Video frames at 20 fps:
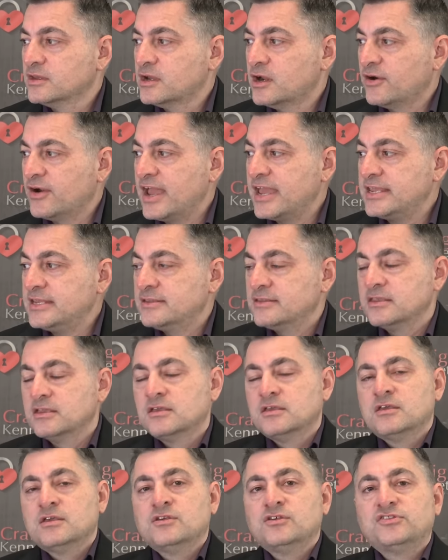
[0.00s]
All right.
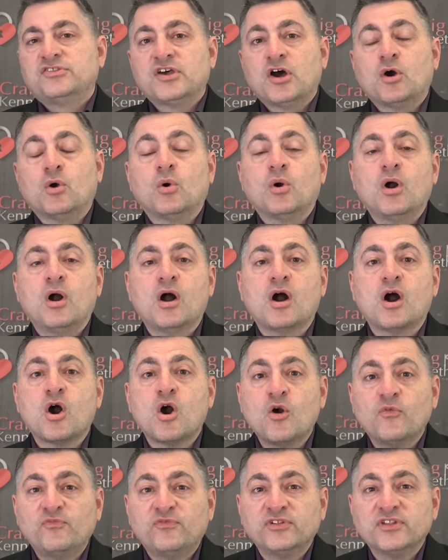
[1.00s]
So
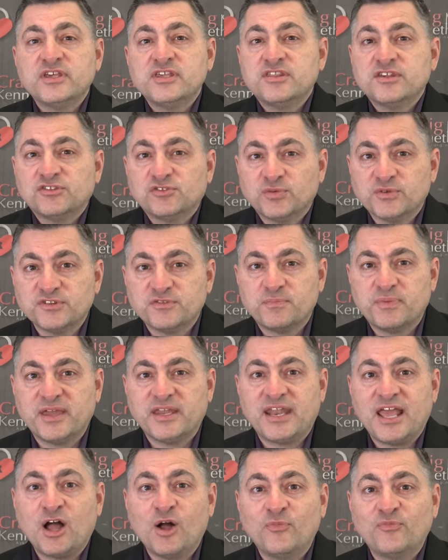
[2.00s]
hopefully this one's
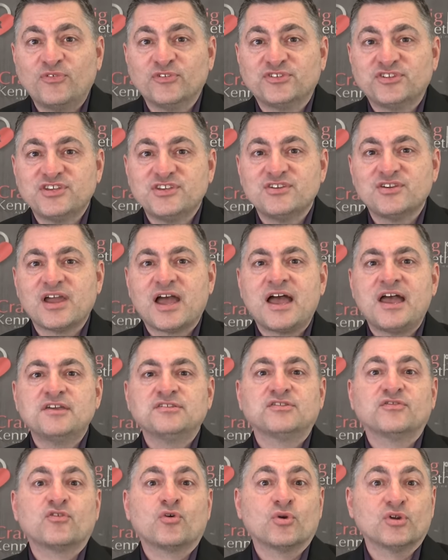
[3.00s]
been helpful to you
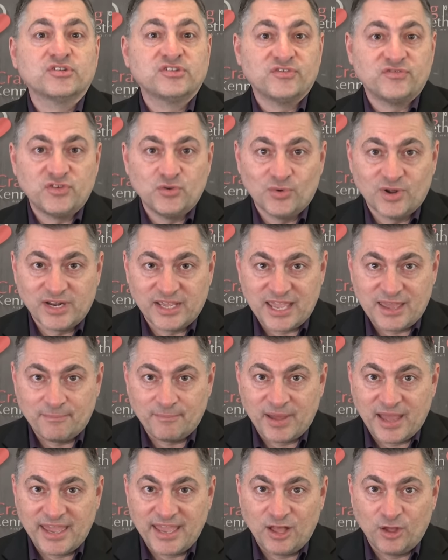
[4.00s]
guys. Of course, if you want to get
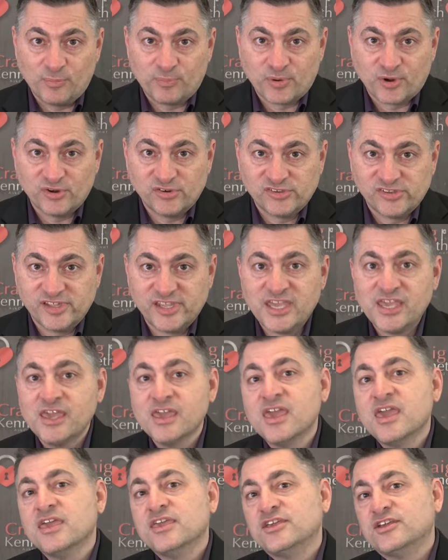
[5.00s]
my help personally,
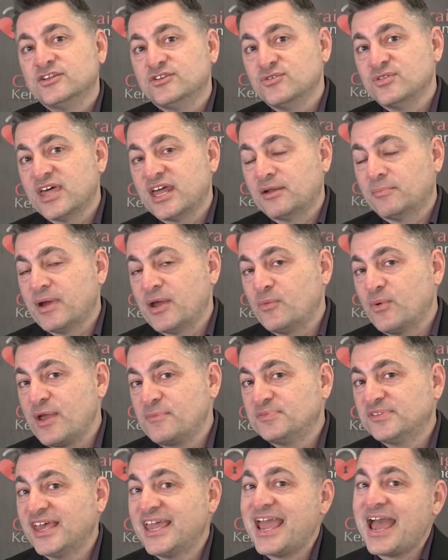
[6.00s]
you can do that on my
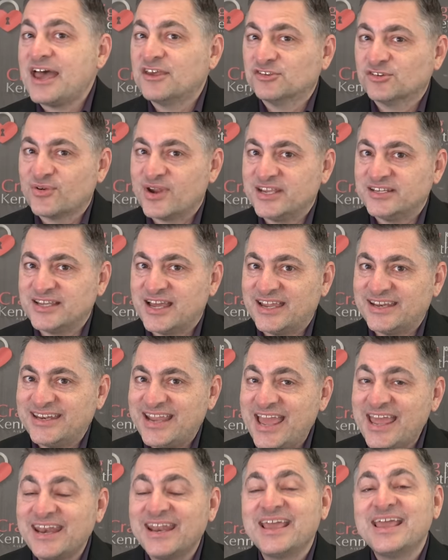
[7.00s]
website,
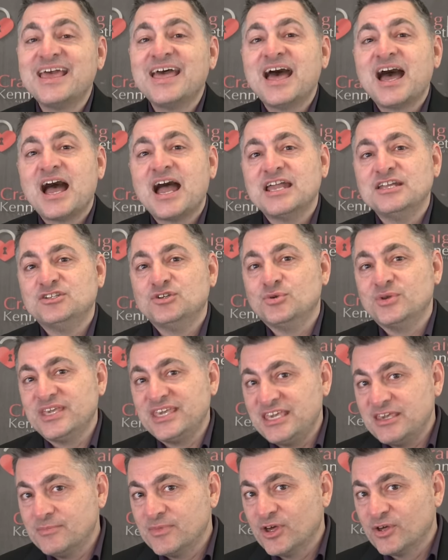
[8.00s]
askcraig.net. I do
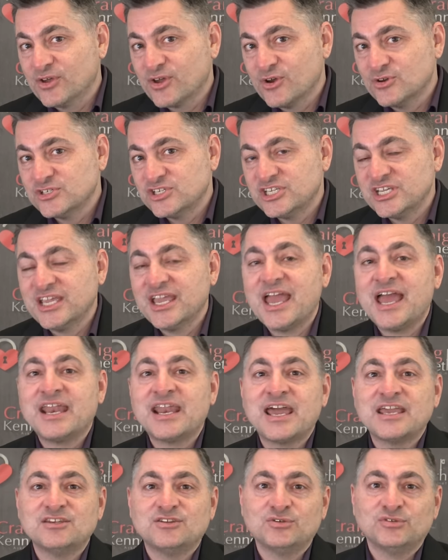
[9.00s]
email coaching and
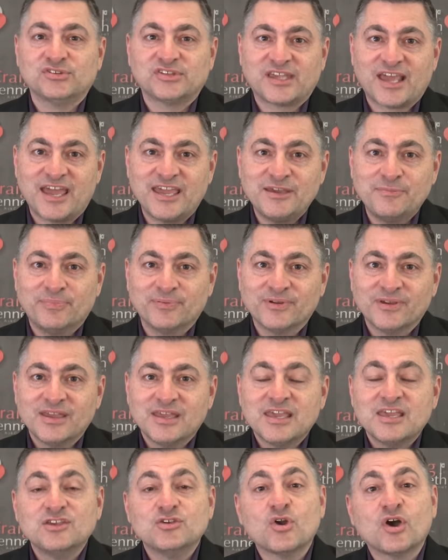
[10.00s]
I do Skype.
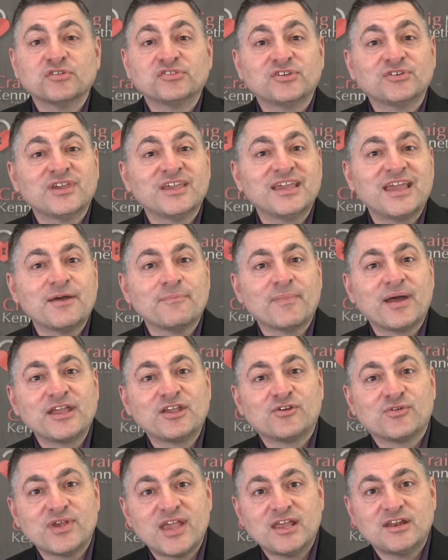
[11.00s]
You also can get my
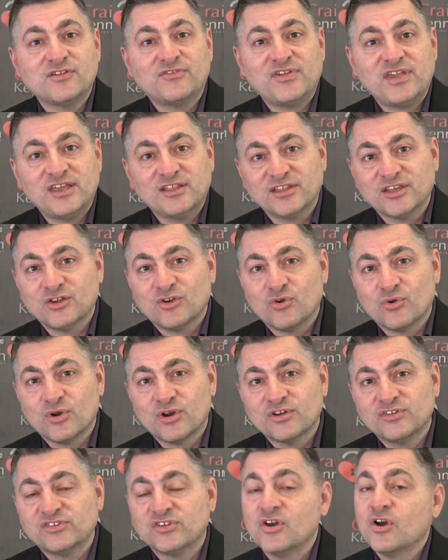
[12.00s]
creative healing
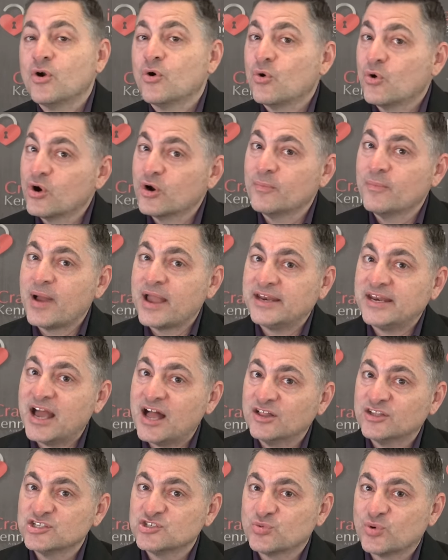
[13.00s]
course or my
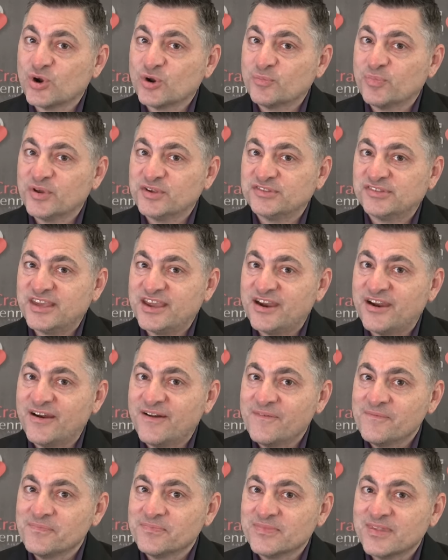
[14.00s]
knowledge workbooks there.